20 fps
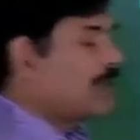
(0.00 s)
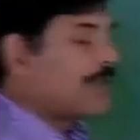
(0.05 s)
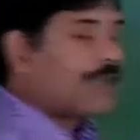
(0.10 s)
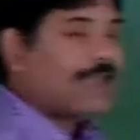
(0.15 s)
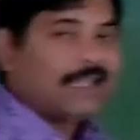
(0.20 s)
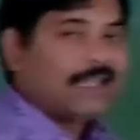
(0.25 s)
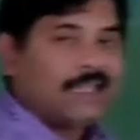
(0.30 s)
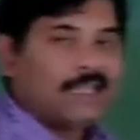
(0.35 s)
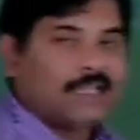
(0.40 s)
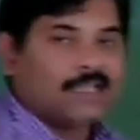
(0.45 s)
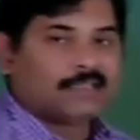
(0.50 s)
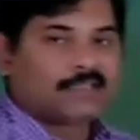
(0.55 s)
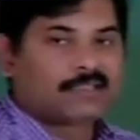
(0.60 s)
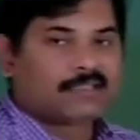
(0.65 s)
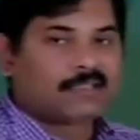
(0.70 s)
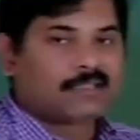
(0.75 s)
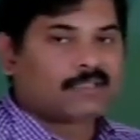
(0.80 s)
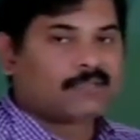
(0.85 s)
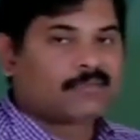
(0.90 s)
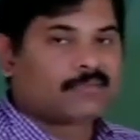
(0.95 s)
a
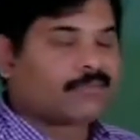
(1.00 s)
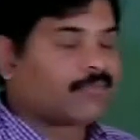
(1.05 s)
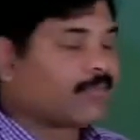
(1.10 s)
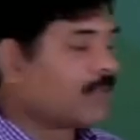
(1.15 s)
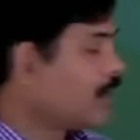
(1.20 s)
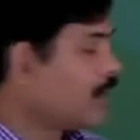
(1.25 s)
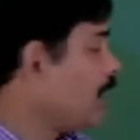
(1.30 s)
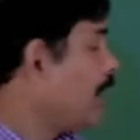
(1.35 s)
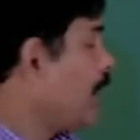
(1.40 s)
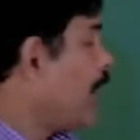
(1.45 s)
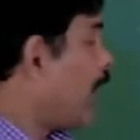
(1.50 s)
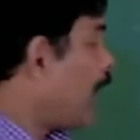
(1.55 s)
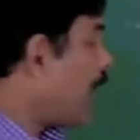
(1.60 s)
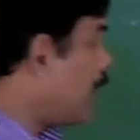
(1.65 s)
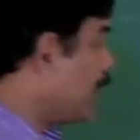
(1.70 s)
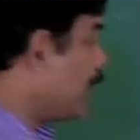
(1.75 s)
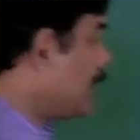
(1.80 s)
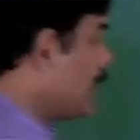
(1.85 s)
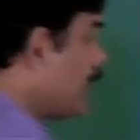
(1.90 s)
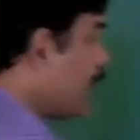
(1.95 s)
yeast. And the